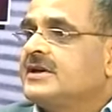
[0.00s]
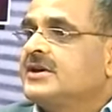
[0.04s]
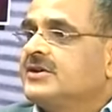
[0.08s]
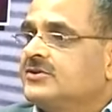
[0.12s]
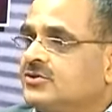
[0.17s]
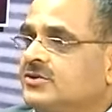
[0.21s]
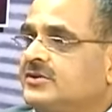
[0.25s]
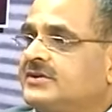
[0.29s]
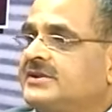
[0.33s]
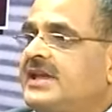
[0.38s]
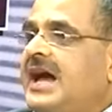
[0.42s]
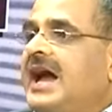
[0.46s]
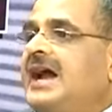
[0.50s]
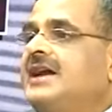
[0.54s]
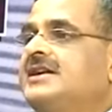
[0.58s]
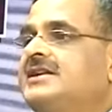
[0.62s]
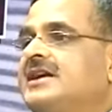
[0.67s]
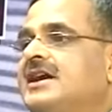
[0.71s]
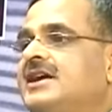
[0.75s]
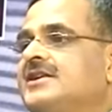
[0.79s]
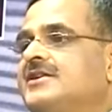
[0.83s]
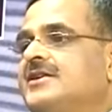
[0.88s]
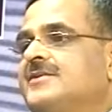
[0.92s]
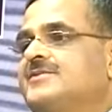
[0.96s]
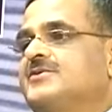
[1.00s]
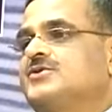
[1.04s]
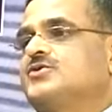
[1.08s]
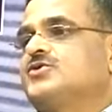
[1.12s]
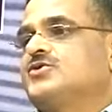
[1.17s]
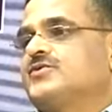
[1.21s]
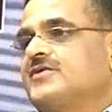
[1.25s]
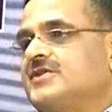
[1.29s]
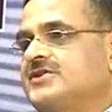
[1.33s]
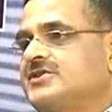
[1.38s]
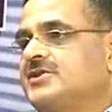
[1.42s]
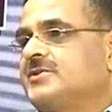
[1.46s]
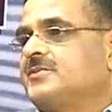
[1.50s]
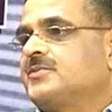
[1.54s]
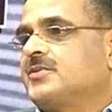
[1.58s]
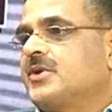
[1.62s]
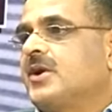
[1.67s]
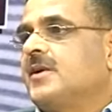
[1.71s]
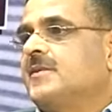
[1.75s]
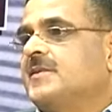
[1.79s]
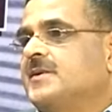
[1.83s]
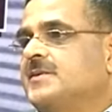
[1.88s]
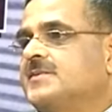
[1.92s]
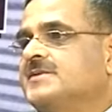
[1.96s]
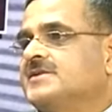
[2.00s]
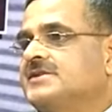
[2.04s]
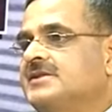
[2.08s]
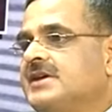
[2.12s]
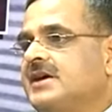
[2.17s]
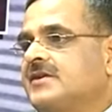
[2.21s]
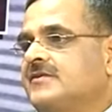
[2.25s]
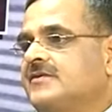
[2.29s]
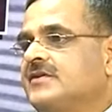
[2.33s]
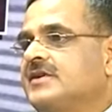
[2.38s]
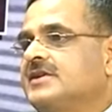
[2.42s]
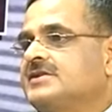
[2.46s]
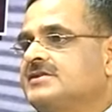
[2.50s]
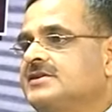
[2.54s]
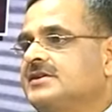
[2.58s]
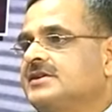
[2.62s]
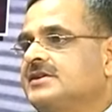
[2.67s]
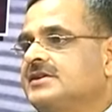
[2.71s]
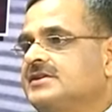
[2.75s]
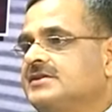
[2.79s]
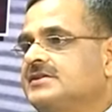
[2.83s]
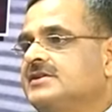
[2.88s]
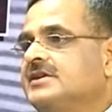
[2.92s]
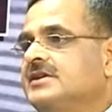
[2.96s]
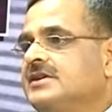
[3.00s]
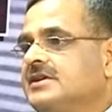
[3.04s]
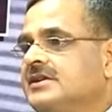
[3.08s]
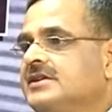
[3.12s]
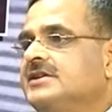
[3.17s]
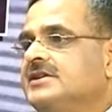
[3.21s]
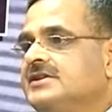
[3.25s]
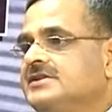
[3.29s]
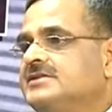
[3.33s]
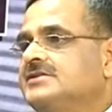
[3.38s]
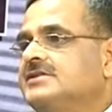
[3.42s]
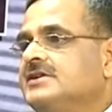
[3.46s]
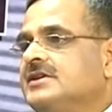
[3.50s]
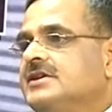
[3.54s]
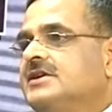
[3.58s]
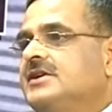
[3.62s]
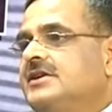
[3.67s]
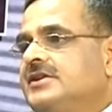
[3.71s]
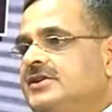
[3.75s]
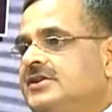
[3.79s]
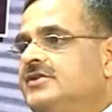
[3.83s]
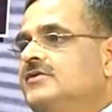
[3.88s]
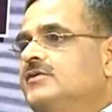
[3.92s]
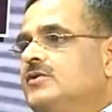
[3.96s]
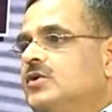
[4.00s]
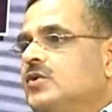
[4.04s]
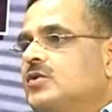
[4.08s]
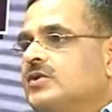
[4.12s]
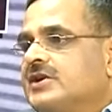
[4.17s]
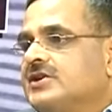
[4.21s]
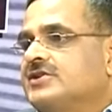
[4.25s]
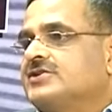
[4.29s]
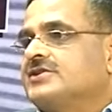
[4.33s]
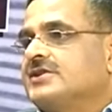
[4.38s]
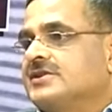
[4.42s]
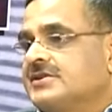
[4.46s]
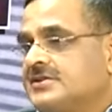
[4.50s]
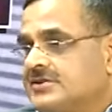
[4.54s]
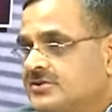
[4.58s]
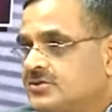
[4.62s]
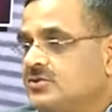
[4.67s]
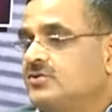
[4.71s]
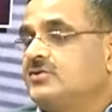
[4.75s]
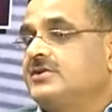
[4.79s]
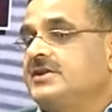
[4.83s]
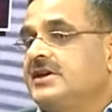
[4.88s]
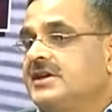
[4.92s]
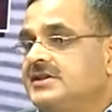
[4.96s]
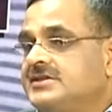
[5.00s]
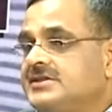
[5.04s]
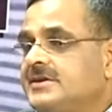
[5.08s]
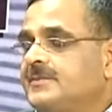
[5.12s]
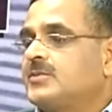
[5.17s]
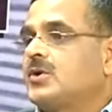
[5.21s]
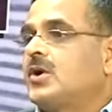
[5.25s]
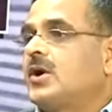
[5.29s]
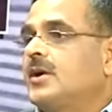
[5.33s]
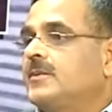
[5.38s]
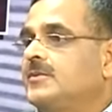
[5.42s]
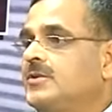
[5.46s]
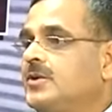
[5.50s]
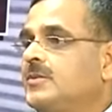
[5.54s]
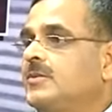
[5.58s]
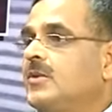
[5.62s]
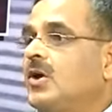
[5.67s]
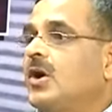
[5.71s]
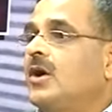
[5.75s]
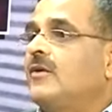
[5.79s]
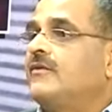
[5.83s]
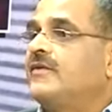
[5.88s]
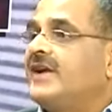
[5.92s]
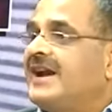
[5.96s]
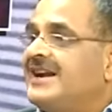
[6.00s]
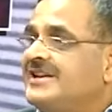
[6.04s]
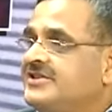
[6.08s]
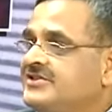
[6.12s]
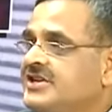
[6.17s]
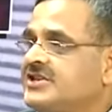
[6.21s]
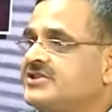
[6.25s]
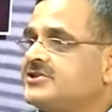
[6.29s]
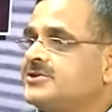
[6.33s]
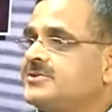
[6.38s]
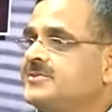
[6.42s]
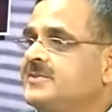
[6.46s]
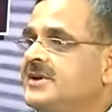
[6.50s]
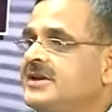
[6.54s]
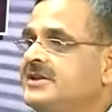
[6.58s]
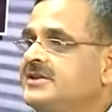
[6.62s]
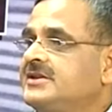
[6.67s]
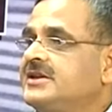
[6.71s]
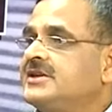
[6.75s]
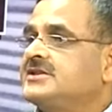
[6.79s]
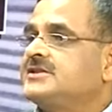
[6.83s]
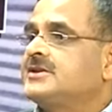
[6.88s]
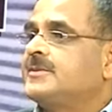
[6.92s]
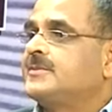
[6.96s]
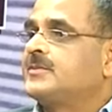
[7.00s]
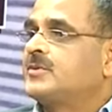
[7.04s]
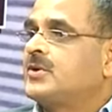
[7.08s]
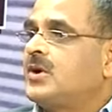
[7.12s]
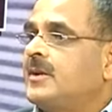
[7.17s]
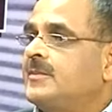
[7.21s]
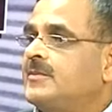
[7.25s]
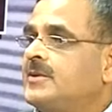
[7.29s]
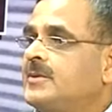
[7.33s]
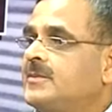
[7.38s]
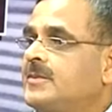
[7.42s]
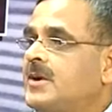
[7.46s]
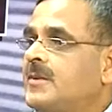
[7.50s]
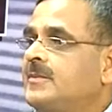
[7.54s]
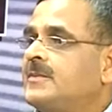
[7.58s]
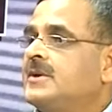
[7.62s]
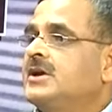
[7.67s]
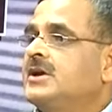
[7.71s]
So that kind of situation problems they are facing in these new locations. So there's a problem of adjustment, there's a problem of,